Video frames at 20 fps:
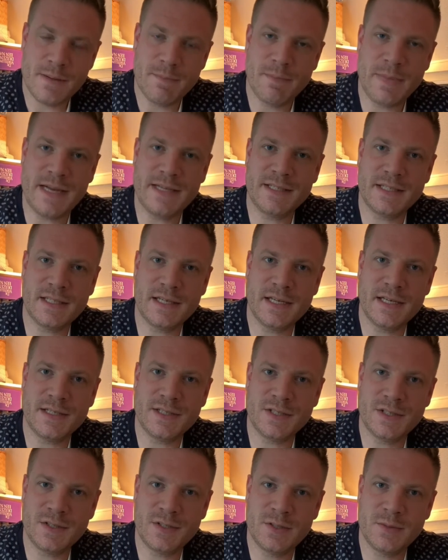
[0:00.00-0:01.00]
basically
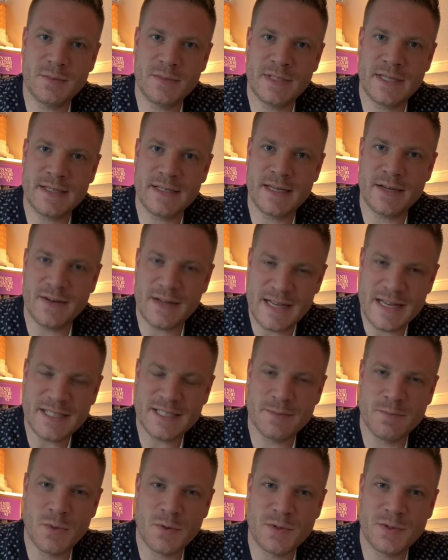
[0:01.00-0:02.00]
assume that there
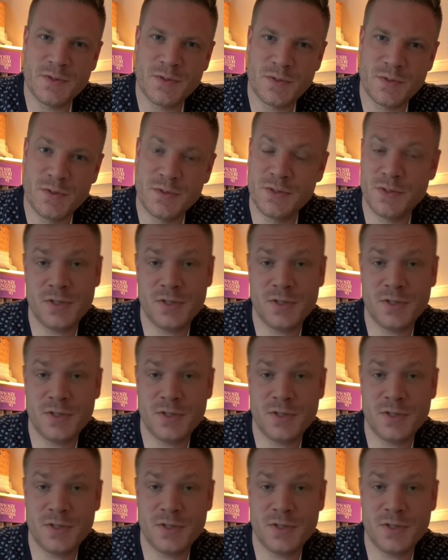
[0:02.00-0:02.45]
is moral truth,